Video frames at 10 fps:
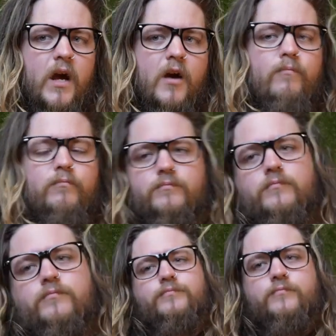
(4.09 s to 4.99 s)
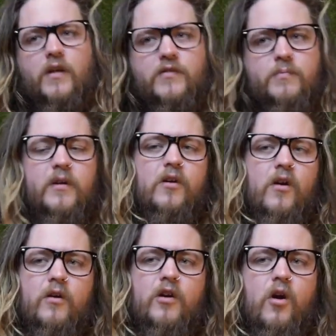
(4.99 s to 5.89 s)
um, it's me,
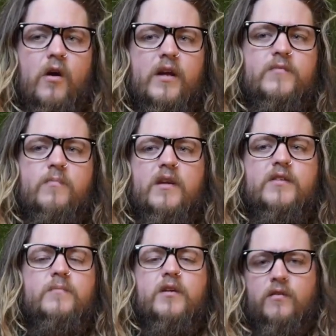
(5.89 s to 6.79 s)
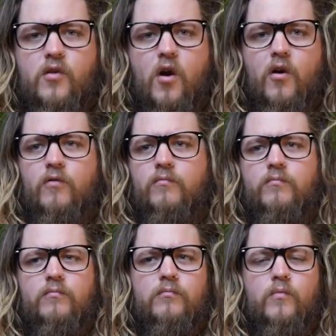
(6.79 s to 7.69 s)
Car- Carl. It's me, it's me, Carl.
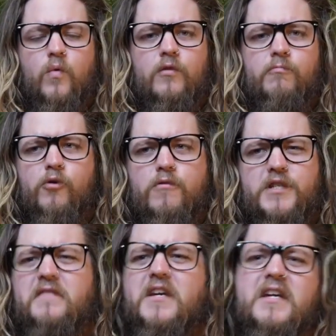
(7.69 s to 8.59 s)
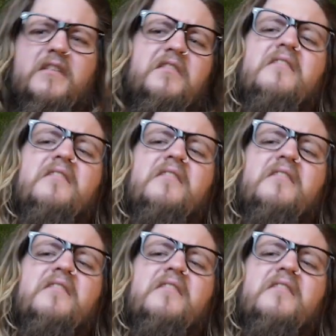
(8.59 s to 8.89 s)
Welcome to Grow TV.